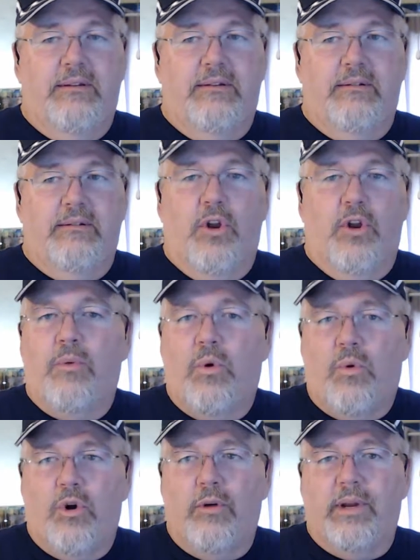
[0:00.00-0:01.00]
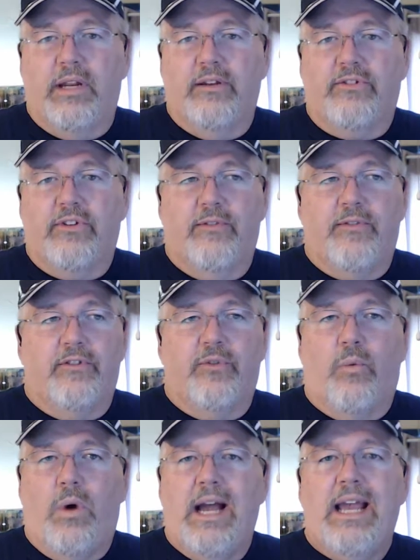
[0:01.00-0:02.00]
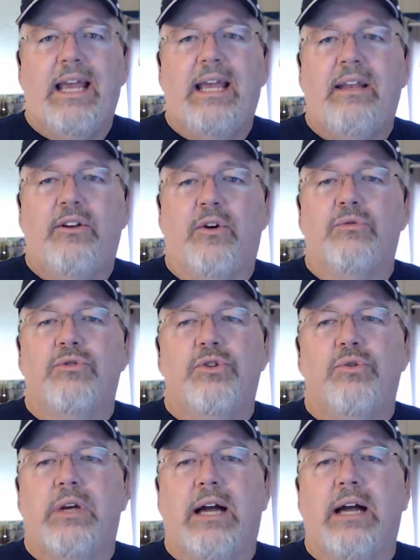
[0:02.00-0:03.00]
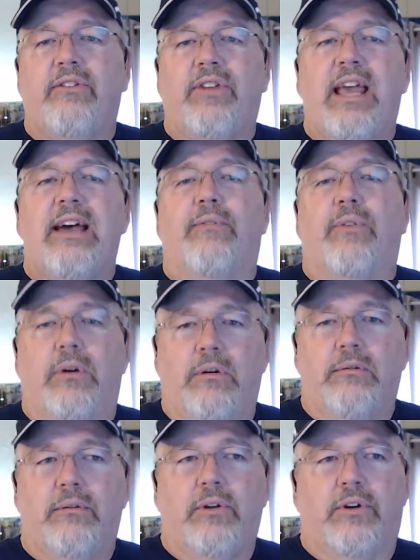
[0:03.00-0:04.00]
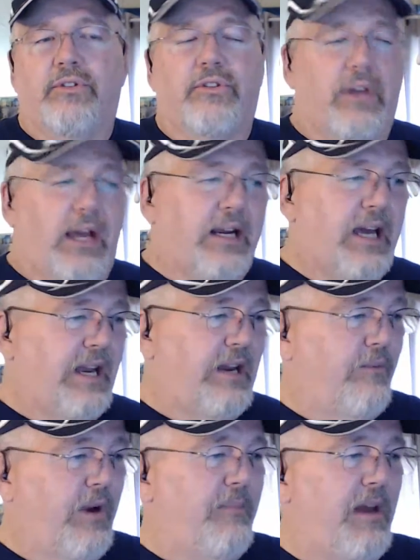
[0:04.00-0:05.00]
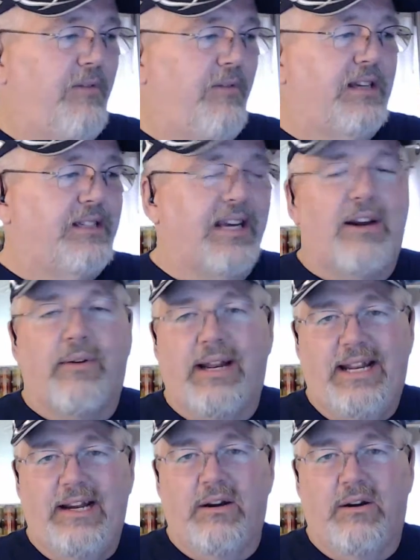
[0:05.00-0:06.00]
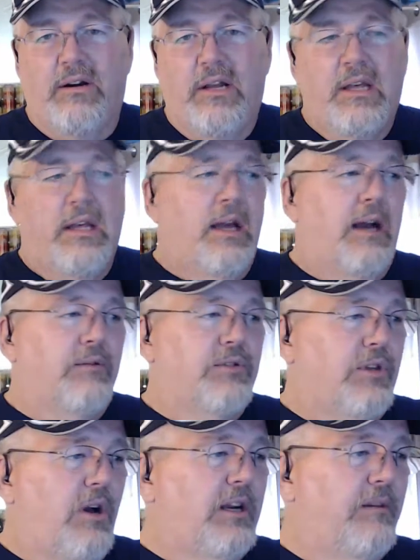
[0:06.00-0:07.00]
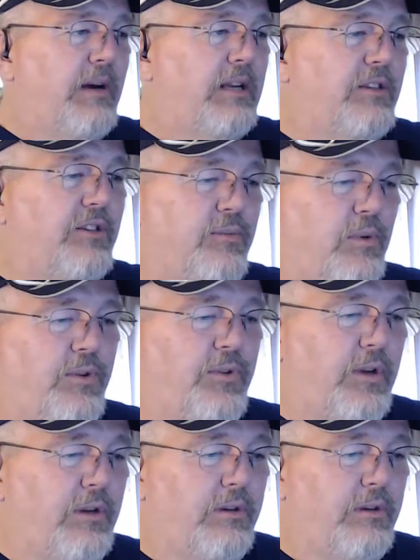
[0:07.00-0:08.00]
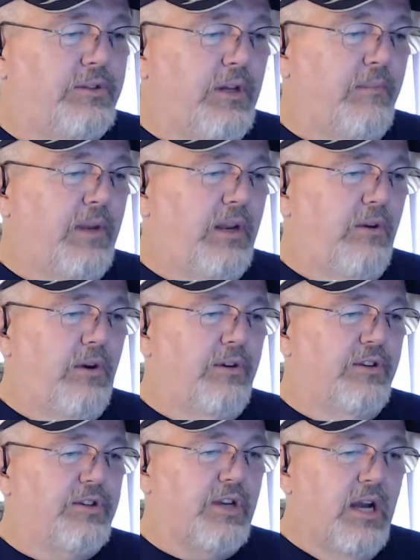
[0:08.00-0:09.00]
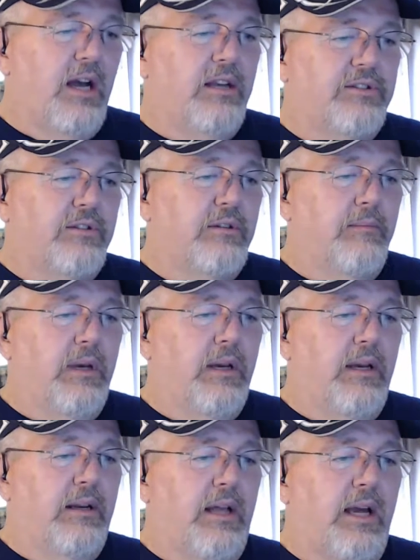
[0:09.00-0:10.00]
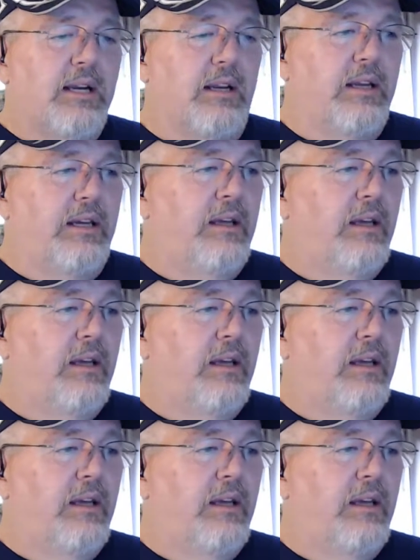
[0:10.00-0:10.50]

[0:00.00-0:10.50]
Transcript: global warming and stuff. And I said, why don't you guys ever, you know, because I got it, matter of fact, I got it right here. I was talking about this with somebody on Discuss, and luckily,